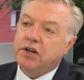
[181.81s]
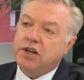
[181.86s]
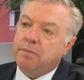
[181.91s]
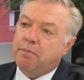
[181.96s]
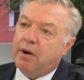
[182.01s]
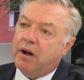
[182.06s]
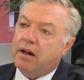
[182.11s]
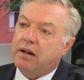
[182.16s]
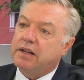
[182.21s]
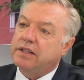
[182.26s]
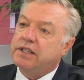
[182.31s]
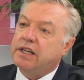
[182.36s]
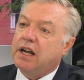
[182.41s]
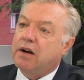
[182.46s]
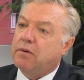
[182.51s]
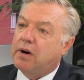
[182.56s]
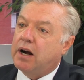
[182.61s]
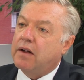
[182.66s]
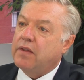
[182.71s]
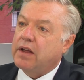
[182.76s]
policy
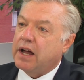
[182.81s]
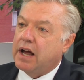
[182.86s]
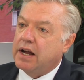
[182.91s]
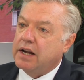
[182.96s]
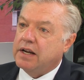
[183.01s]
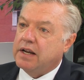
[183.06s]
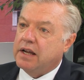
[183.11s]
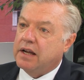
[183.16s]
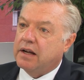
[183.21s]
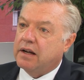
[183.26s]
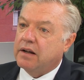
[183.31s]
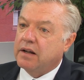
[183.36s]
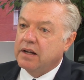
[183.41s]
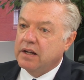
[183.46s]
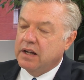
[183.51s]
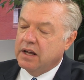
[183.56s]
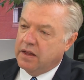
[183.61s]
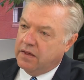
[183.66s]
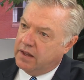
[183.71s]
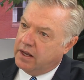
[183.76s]
around the idea
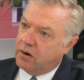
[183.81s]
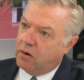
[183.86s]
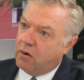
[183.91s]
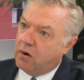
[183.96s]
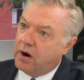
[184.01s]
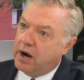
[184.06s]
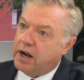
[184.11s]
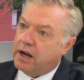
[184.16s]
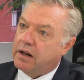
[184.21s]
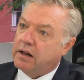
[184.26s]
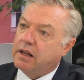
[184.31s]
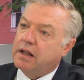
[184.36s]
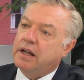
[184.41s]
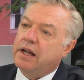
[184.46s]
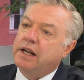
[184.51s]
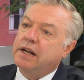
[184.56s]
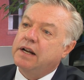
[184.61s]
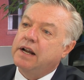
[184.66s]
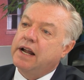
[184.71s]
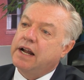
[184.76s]
that oil
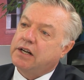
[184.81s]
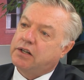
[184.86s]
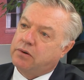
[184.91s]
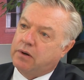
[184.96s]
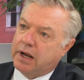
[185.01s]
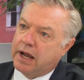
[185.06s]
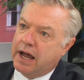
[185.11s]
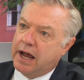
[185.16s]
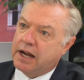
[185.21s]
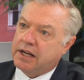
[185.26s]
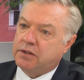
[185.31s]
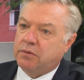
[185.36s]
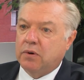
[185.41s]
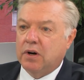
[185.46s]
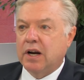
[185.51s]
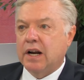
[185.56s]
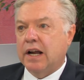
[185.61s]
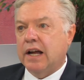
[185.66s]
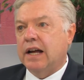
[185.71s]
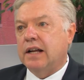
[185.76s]
and natural gas were going
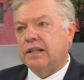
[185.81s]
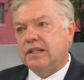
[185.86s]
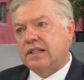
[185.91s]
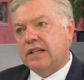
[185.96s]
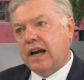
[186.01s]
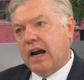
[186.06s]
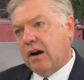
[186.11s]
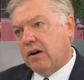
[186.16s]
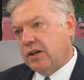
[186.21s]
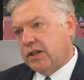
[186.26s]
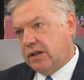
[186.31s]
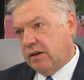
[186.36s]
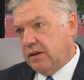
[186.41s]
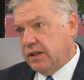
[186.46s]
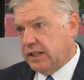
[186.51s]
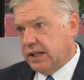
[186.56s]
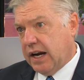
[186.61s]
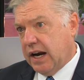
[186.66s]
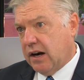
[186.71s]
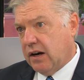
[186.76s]
to get scarcer and
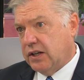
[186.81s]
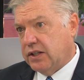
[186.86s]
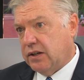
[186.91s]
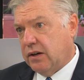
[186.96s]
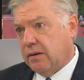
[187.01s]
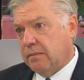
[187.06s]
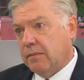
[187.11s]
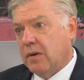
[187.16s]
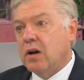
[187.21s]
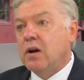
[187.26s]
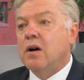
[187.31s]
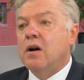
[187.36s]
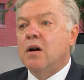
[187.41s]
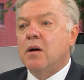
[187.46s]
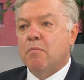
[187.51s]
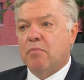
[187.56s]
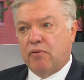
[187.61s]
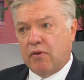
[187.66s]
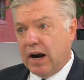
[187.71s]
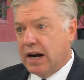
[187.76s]
scarcer,
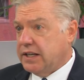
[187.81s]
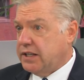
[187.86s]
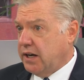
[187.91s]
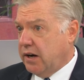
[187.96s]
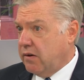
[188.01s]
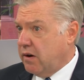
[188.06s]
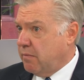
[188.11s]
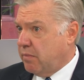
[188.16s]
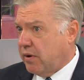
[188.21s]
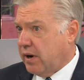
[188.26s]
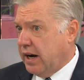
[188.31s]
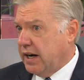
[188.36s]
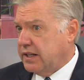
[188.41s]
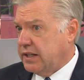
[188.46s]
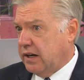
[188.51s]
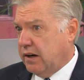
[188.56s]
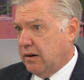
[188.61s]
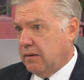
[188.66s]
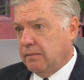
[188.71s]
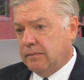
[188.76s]
pricier and
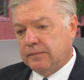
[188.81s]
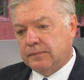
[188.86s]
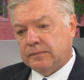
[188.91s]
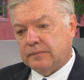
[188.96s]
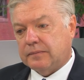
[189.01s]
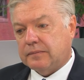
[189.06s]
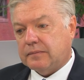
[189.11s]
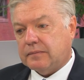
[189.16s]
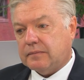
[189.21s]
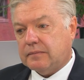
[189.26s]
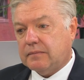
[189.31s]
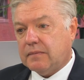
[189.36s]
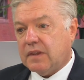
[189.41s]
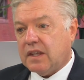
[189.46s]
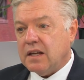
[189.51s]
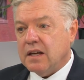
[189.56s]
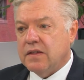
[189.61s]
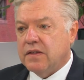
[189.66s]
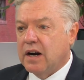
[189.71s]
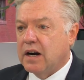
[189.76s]
pricier.
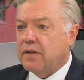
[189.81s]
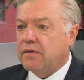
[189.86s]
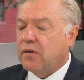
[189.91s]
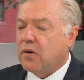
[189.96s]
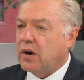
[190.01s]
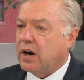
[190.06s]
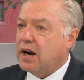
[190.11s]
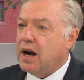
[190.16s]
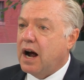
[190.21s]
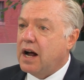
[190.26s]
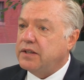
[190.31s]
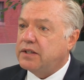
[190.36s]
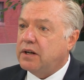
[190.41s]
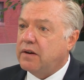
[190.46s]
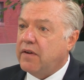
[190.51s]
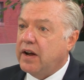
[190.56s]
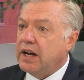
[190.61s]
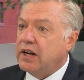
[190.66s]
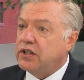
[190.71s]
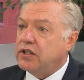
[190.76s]
Therefore,
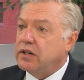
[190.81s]
conservation.